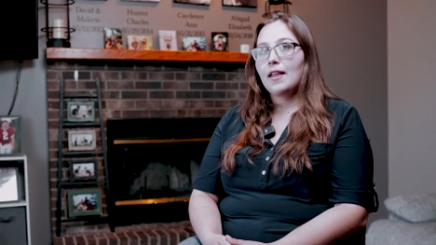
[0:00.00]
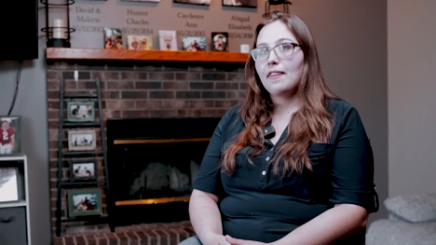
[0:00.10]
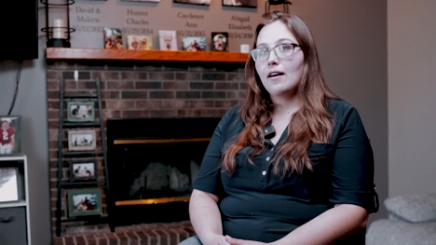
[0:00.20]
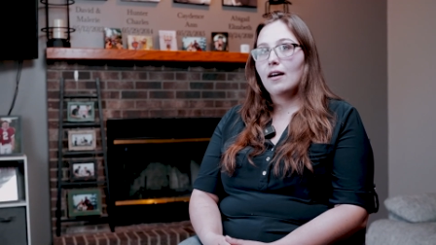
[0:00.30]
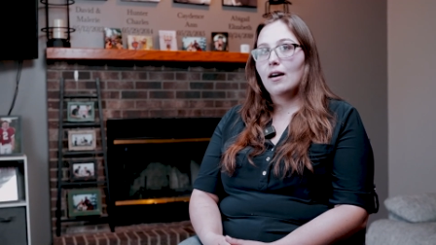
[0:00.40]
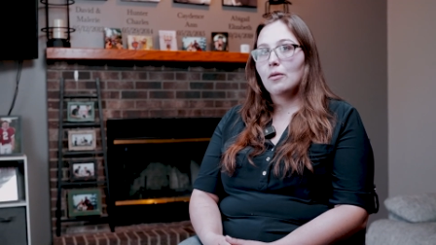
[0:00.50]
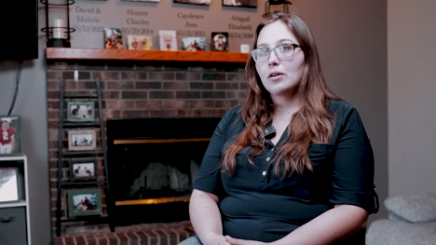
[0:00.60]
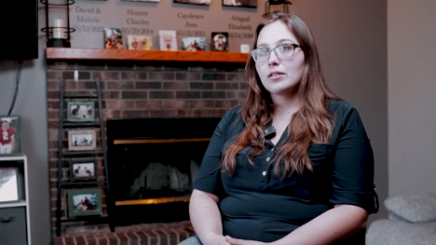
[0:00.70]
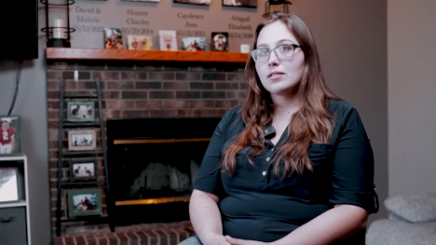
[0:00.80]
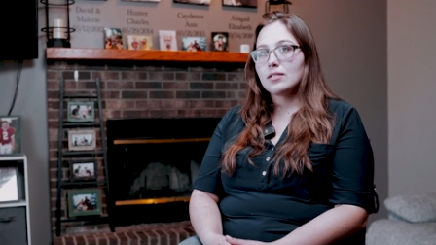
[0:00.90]
and thought, how
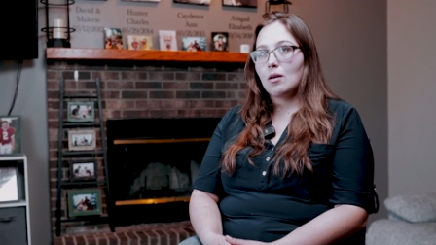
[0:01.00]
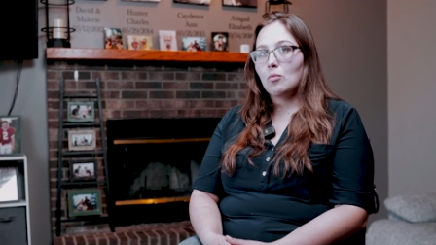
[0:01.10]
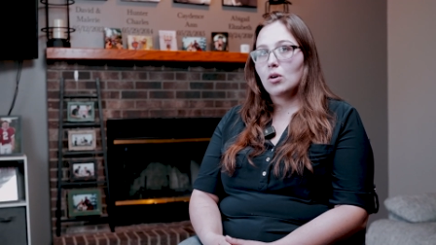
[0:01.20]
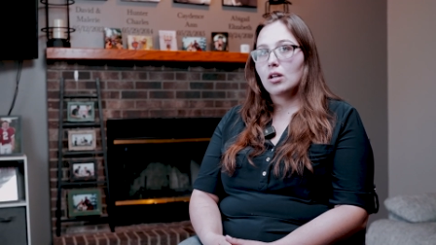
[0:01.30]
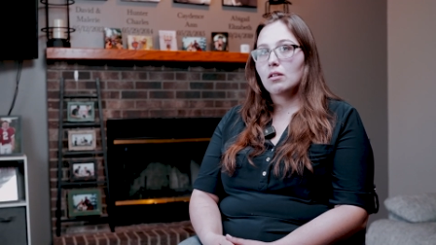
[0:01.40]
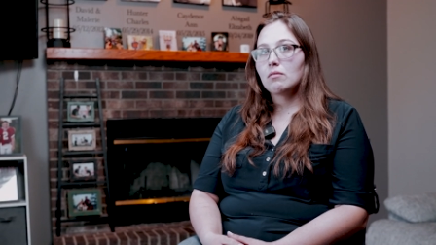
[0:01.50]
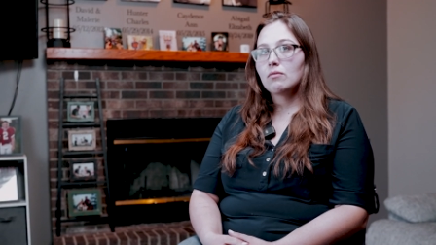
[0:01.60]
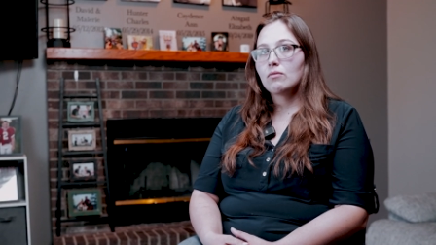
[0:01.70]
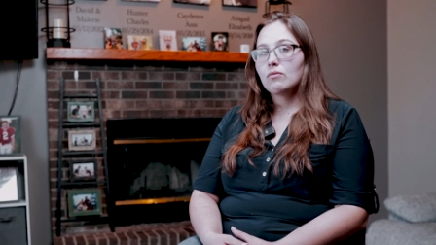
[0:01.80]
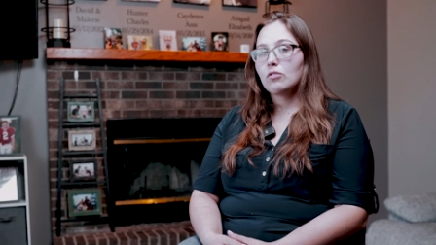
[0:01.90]
could
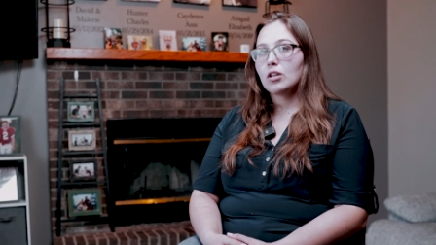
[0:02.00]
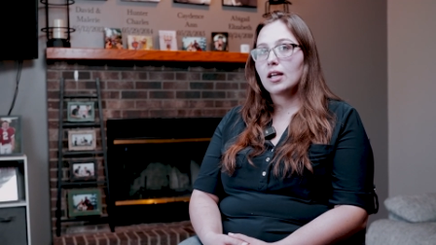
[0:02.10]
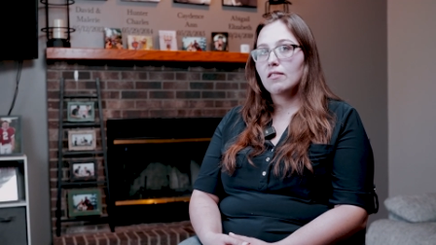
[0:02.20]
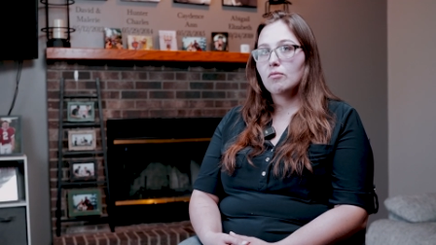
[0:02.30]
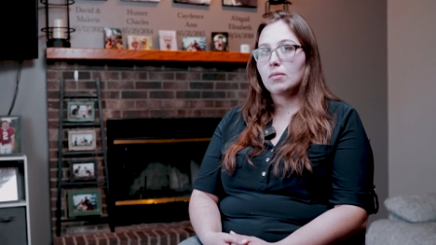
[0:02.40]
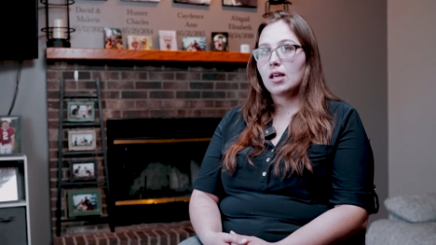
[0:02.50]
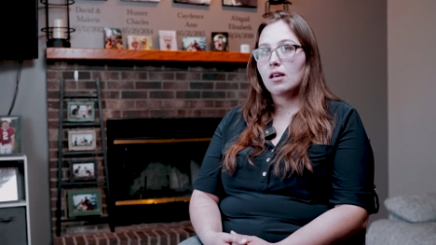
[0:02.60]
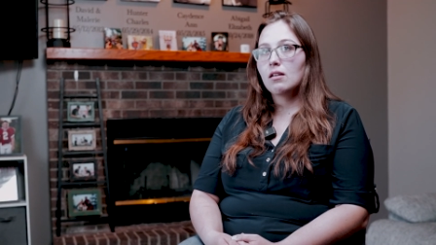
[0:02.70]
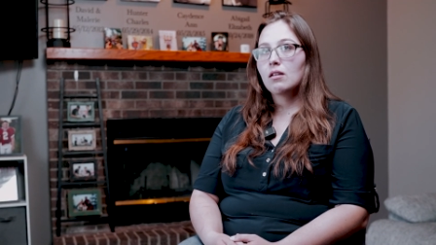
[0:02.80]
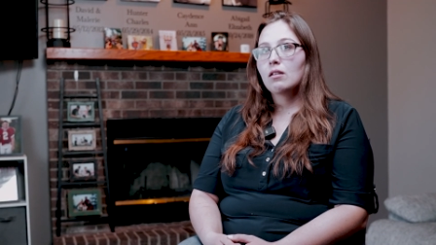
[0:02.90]
someone forgive
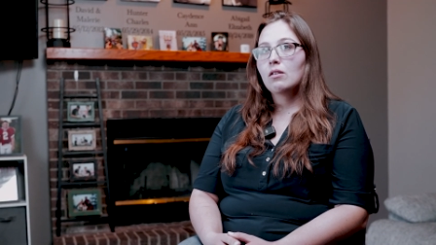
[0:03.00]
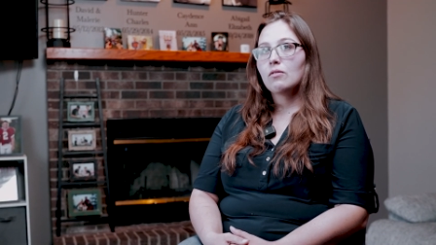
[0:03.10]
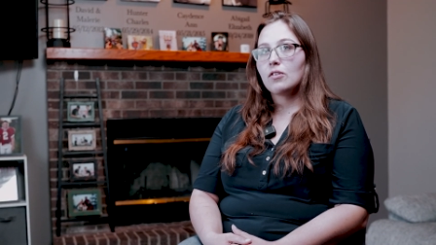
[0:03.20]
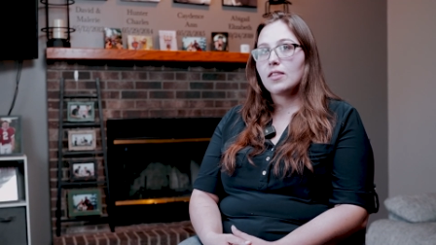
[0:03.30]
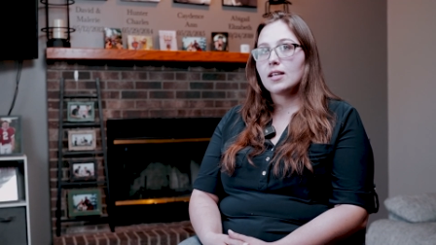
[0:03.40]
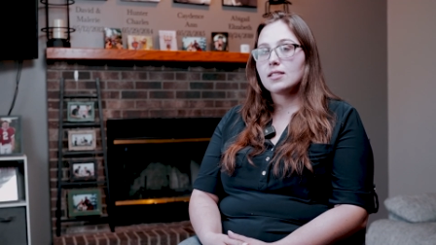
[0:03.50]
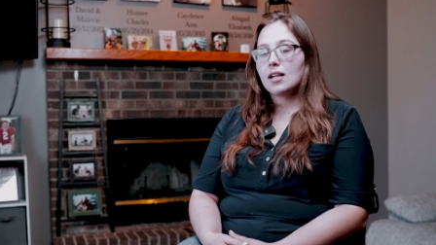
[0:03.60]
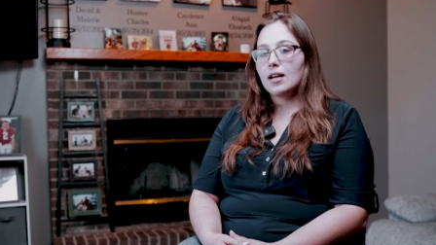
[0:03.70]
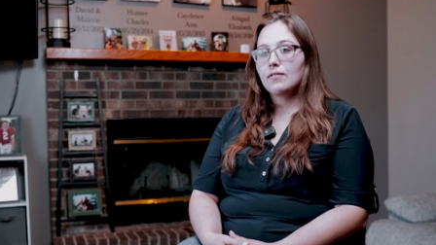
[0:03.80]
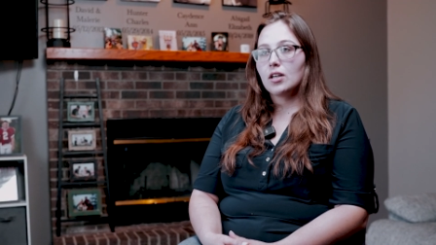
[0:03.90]
me for things that
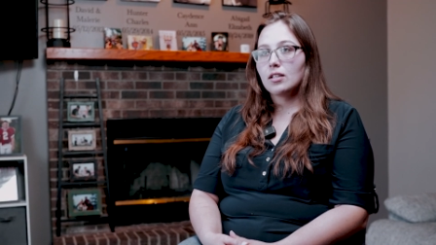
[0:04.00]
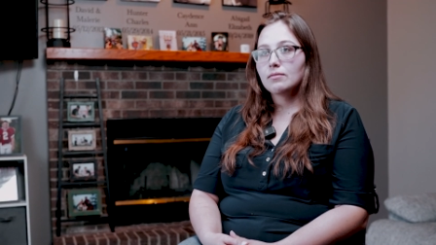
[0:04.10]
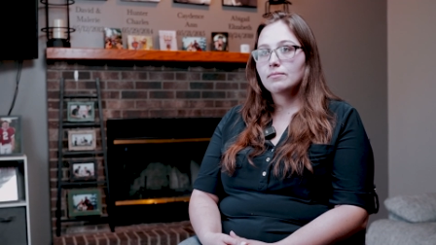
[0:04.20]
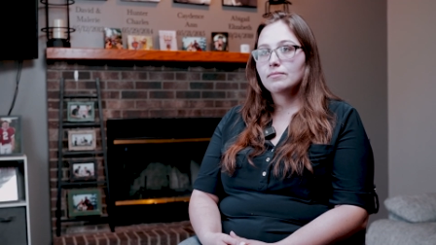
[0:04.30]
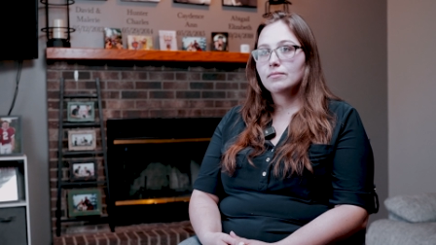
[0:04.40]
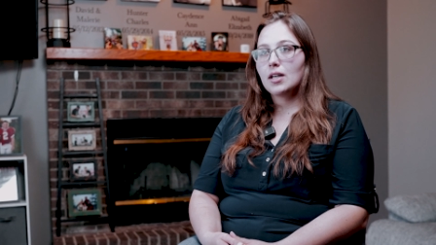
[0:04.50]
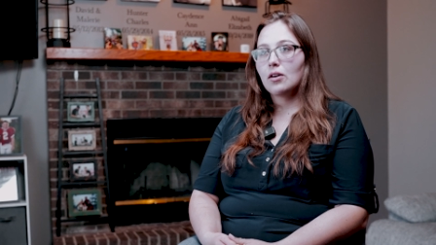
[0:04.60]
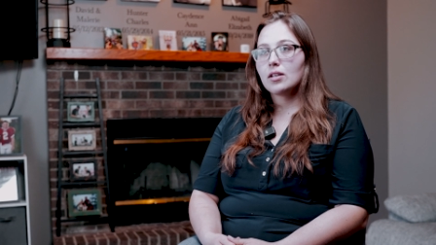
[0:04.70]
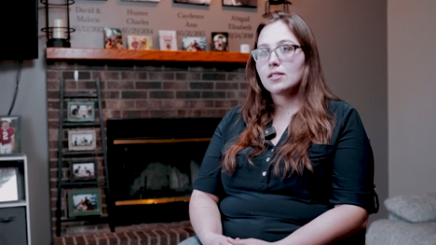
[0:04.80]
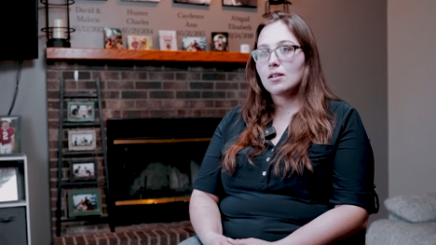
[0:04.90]
I have done? How
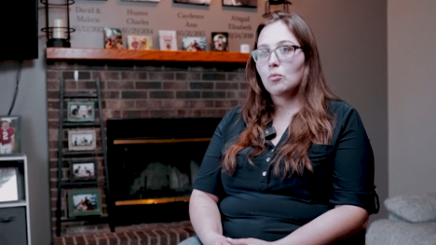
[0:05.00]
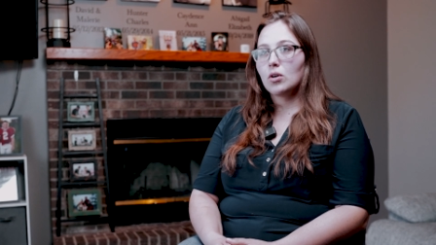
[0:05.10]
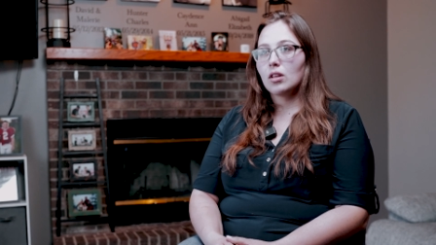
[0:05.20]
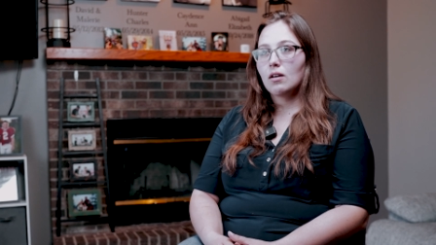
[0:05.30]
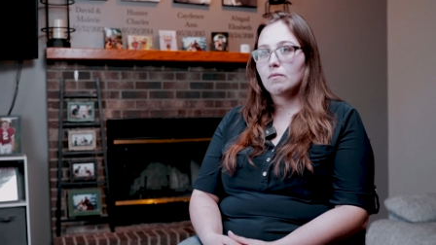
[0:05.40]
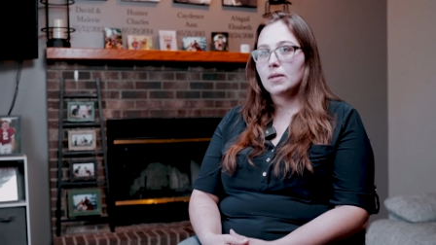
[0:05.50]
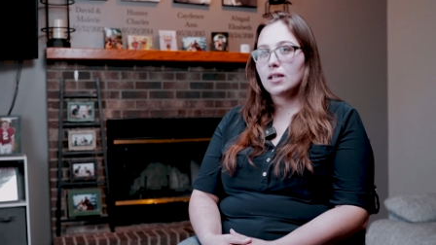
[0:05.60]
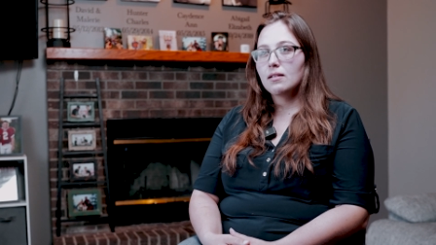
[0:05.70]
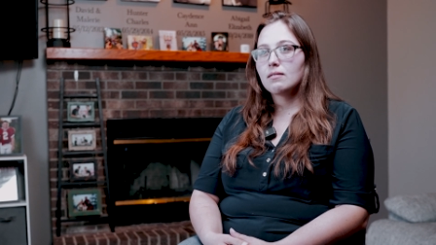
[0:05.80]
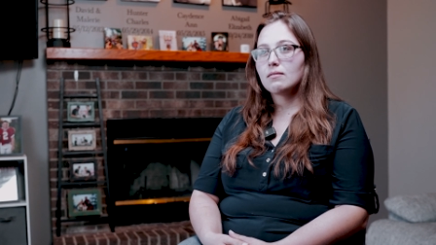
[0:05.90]
could someone love
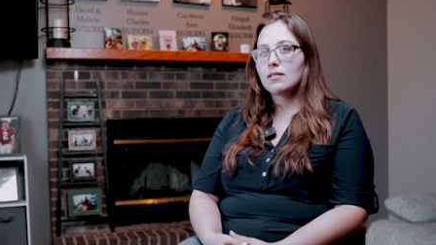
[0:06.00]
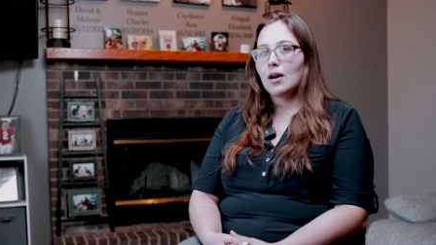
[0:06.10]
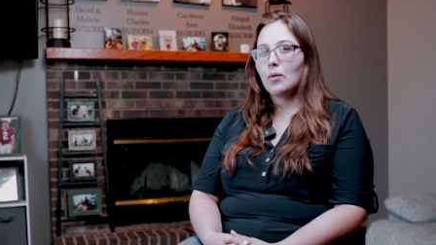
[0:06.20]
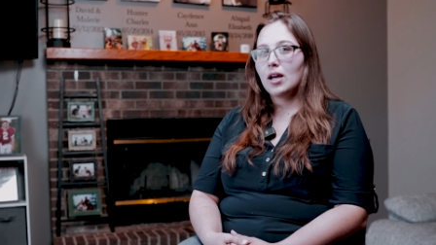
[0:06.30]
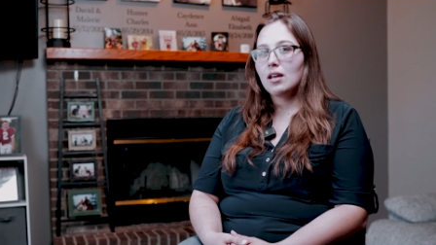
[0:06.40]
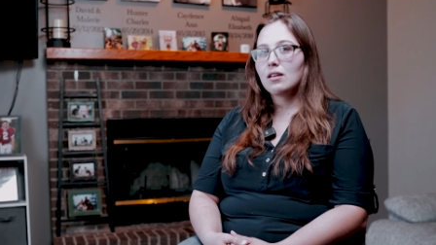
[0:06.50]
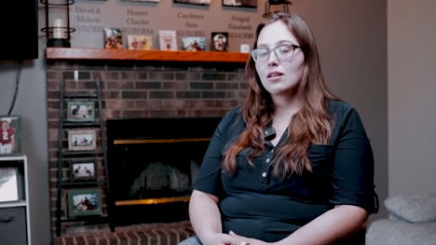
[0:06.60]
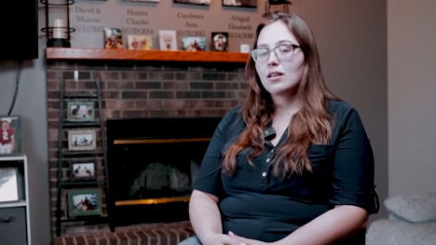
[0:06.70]
me that way?